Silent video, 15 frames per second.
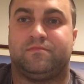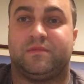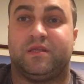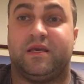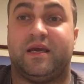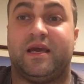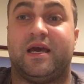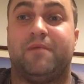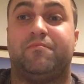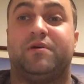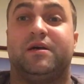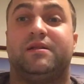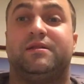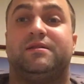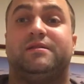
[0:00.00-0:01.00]
Yeah,
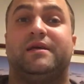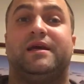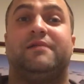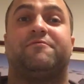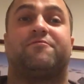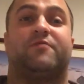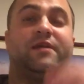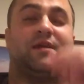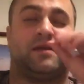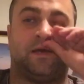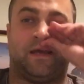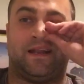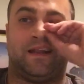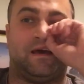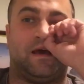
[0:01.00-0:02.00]
but then
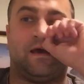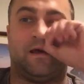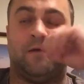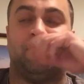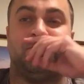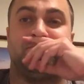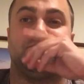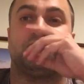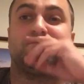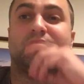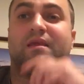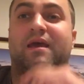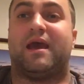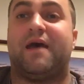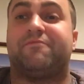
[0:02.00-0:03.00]
freaking
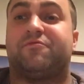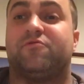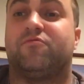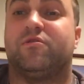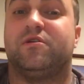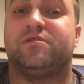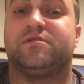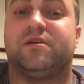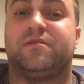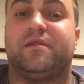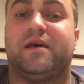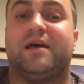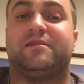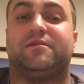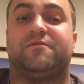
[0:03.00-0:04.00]
afterwards on
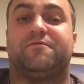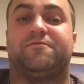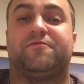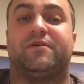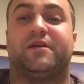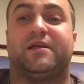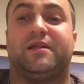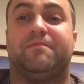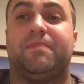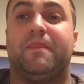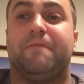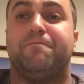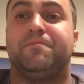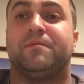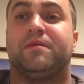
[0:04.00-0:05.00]
that, the freaking
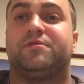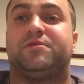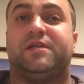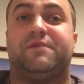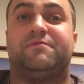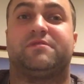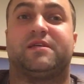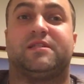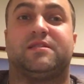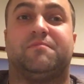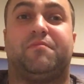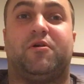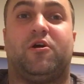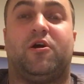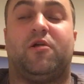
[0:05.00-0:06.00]
Chiefs get the
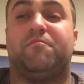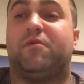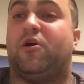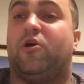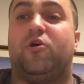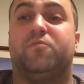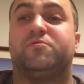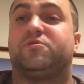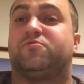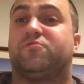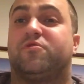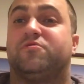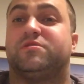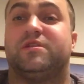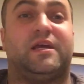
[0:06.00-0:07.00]
ball. Mahomes
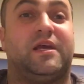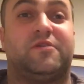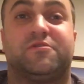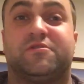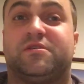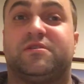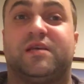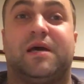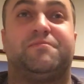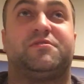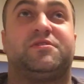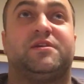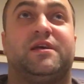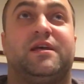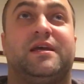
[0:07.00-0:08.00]
throws an
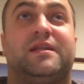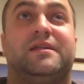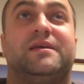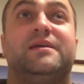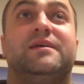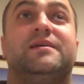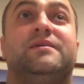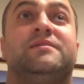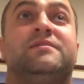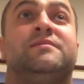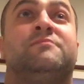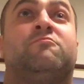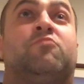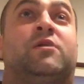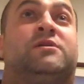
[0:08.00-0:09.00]
interception,
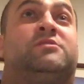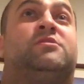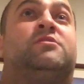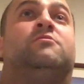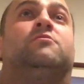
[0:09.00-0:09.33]
which